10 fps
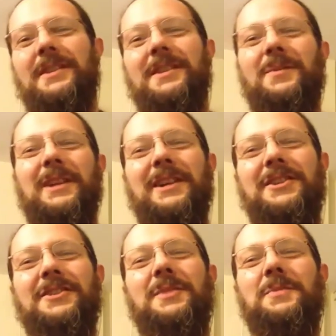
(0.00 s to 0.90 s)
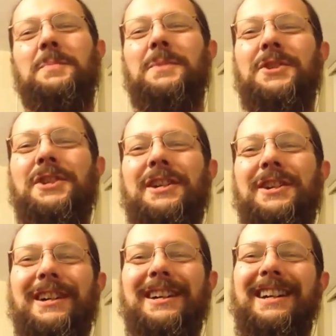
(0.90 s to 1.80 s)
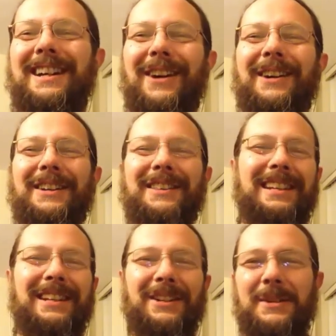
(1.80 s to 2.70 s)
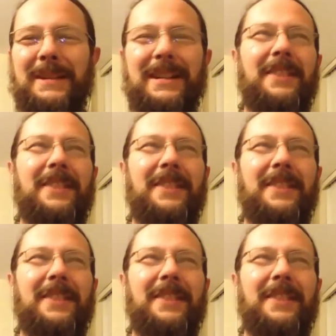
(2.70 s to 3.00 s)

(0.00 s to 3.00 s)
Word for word: you think that what I just said was bullshit or, or you, you know what I mean?